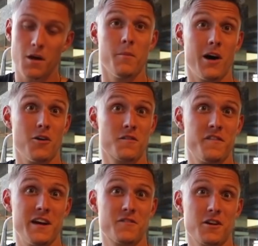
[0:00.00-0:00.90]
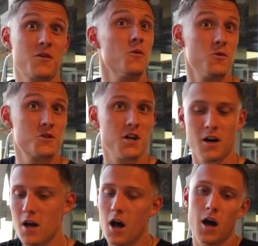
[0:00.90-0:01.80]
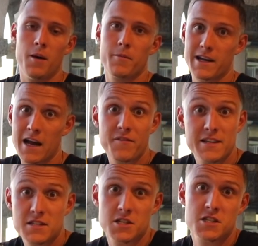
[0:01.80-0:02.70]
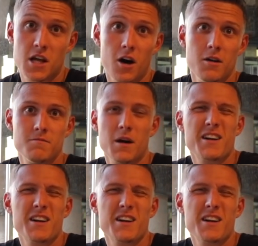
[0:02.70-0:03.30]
my old favorite kwarcha. We're gonna have this to start.